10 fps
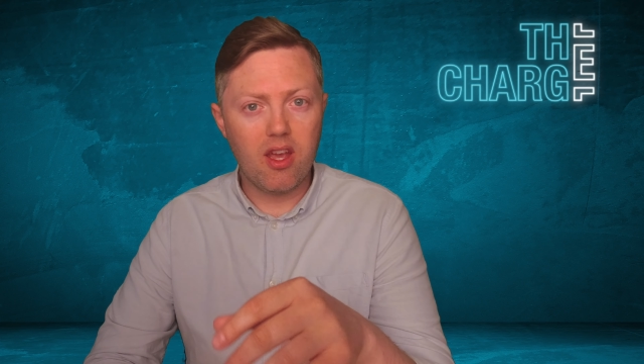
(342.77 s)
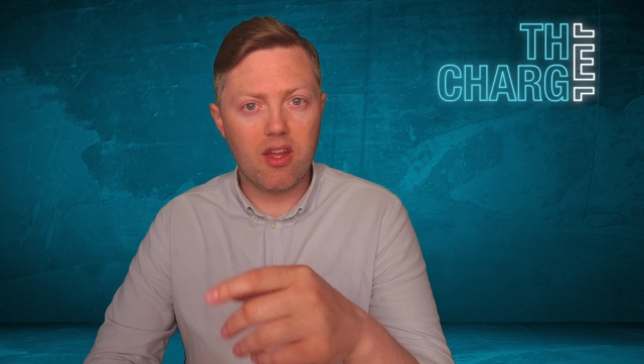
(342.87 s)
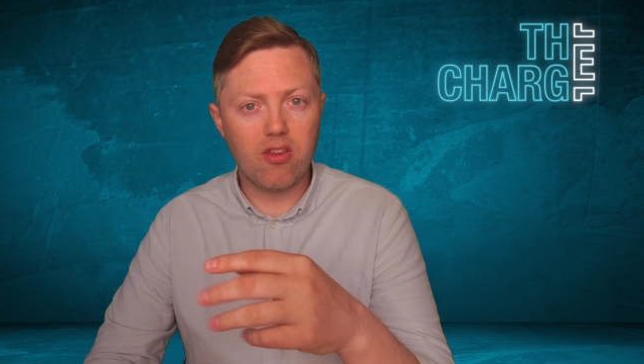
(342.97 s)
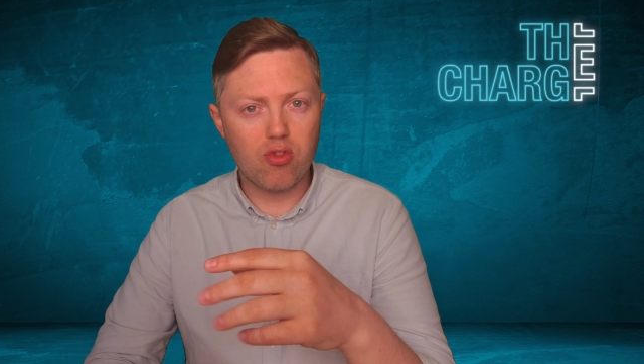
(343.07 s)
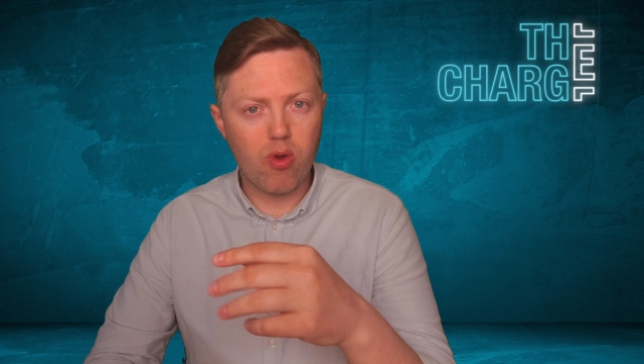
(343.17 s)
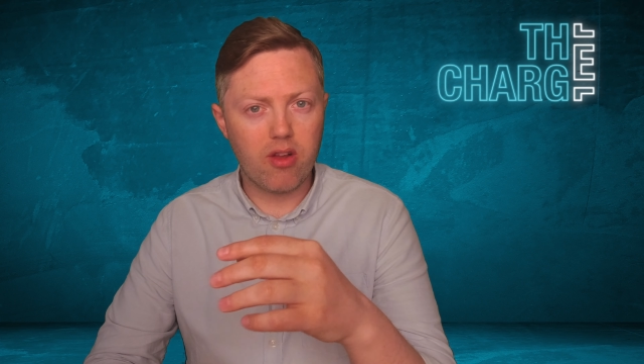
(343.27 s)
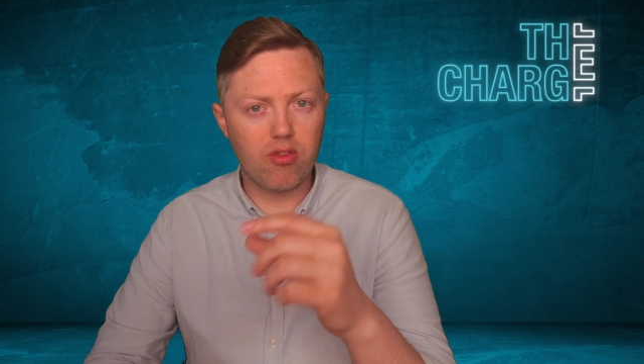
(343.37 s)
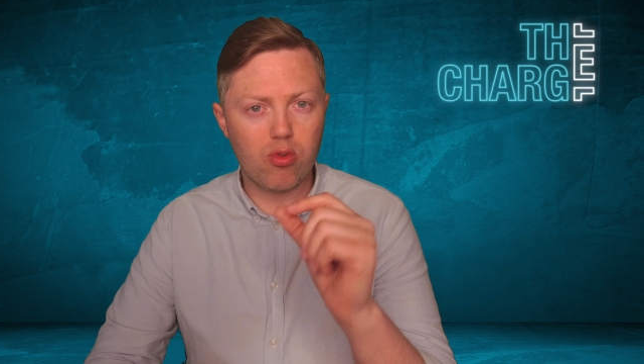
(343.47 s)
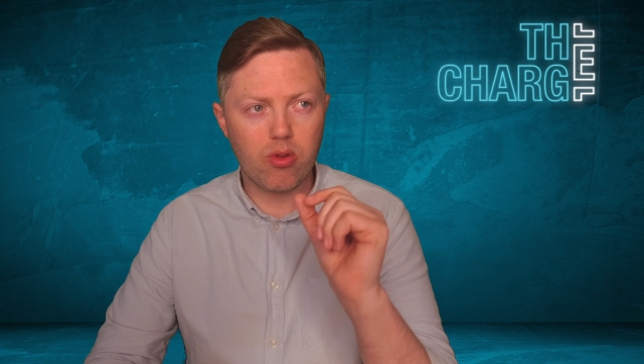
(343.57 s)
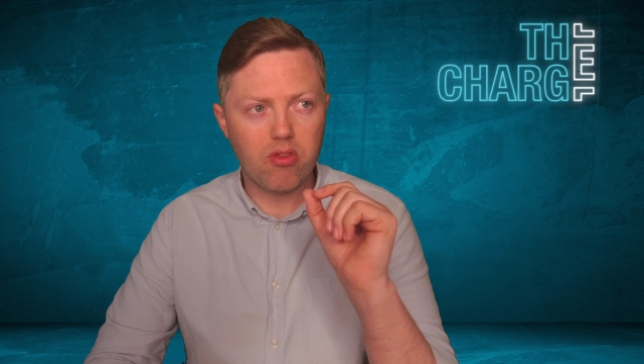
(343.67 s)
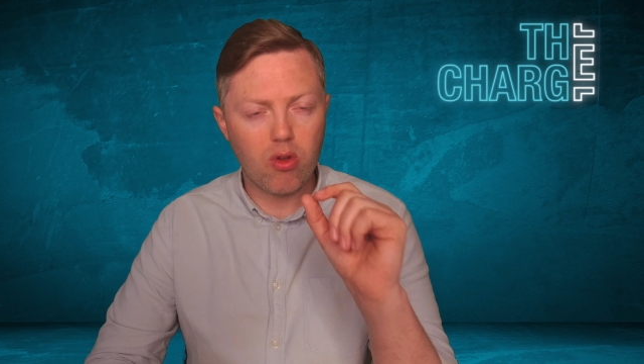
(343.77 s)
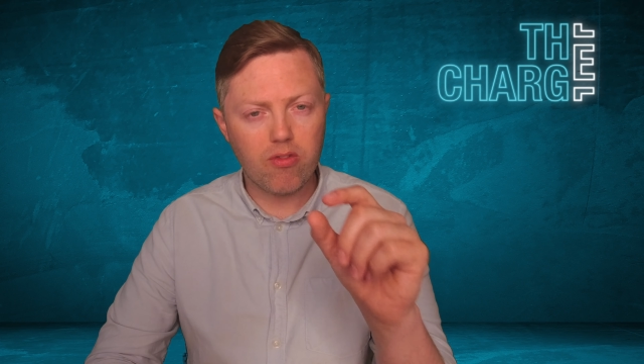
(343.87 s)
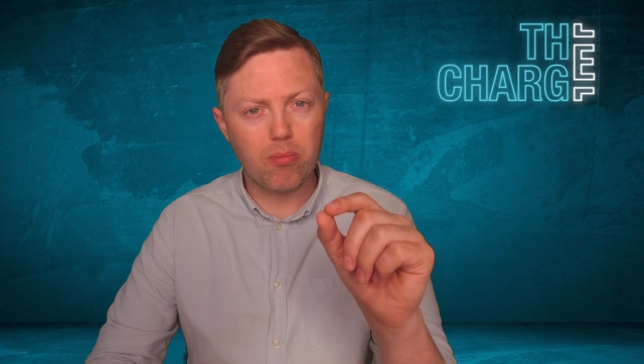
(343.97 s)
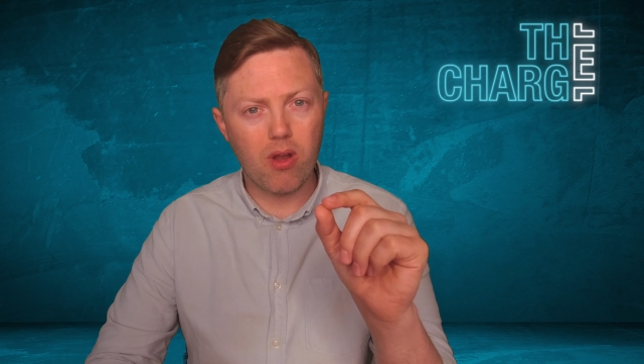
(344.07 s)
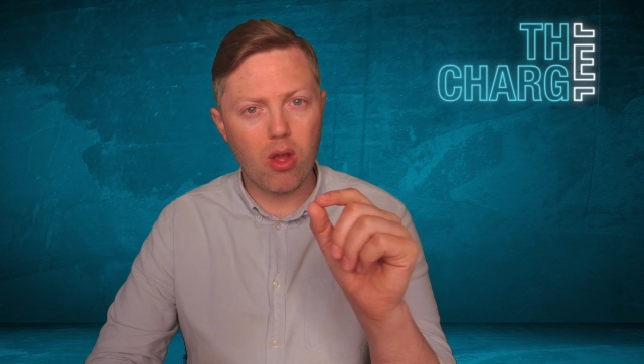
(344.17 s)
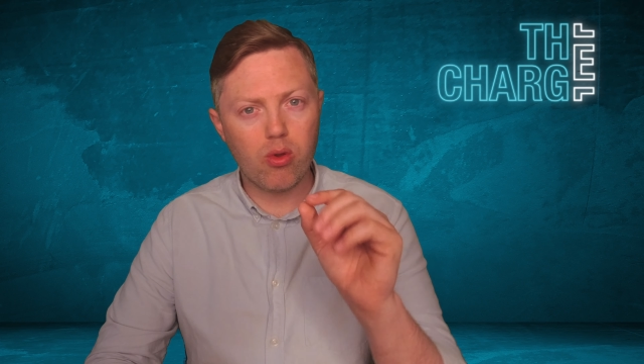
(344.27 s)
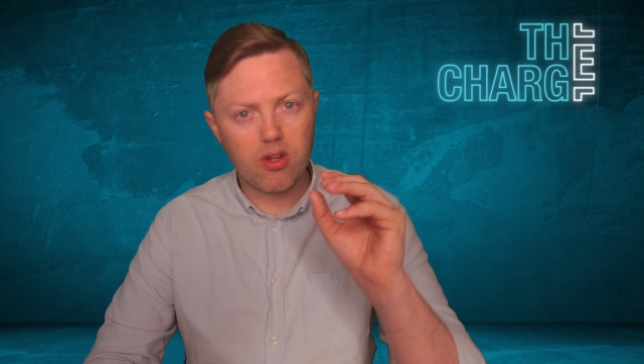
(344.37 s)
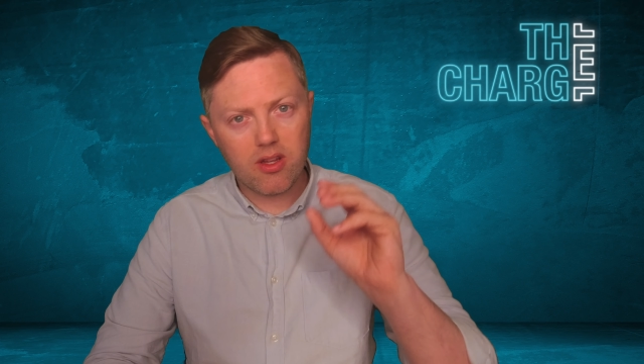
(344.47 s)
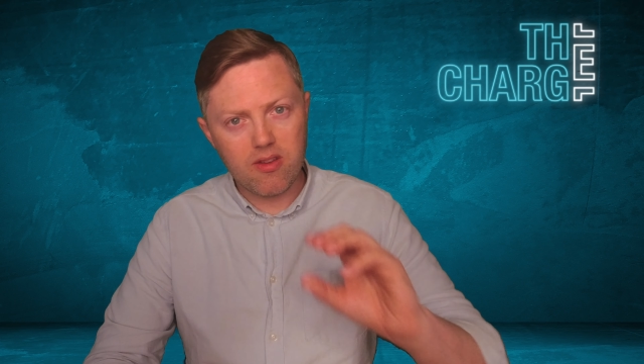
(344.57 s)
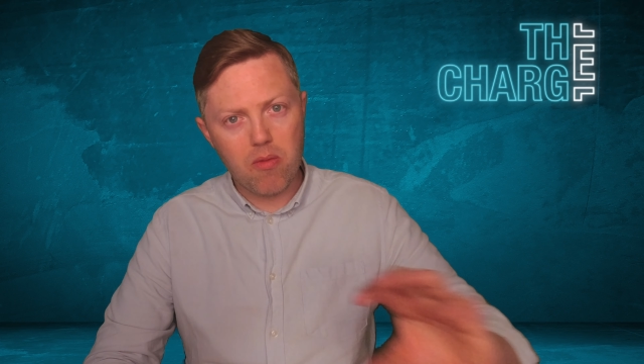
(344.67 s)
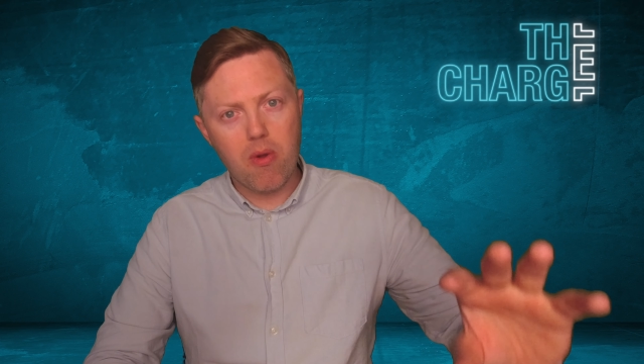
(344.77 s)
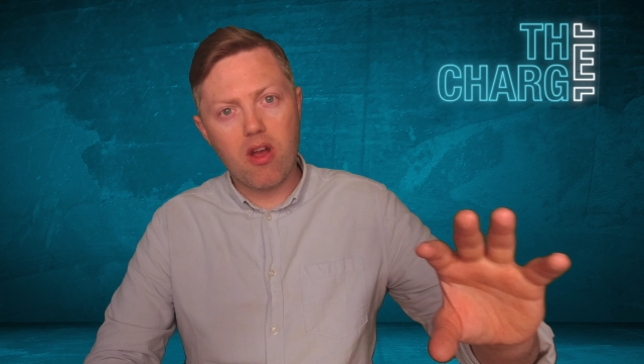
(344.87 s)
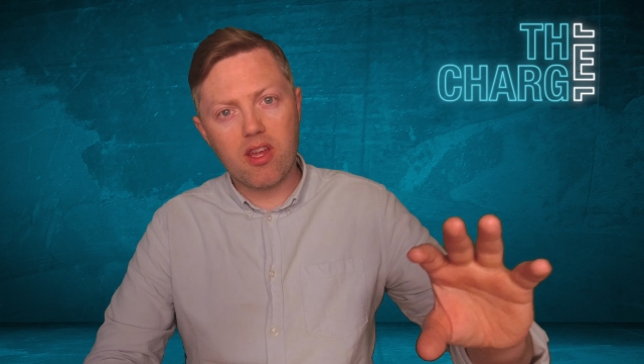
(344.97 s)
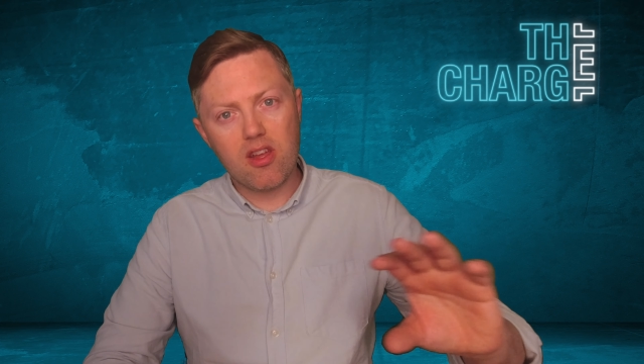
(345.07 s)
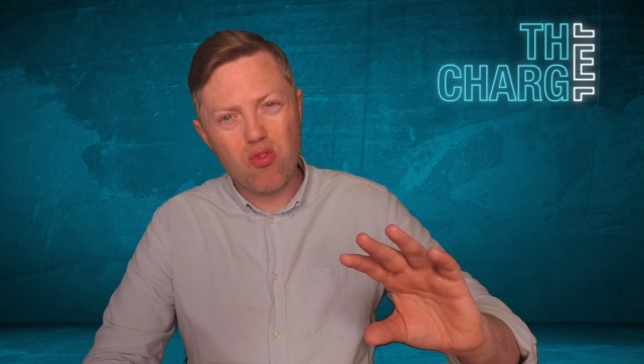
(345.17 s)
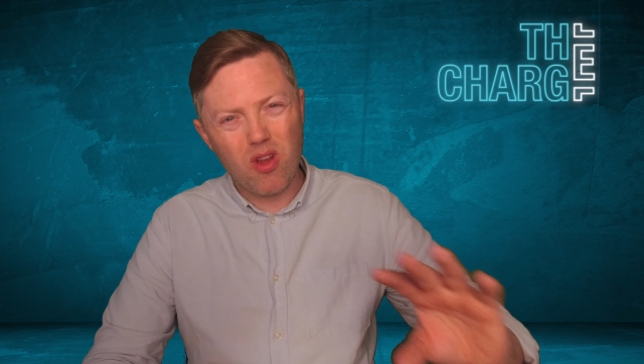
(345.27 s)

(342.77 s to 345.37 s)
and try to do a soft blow into the market,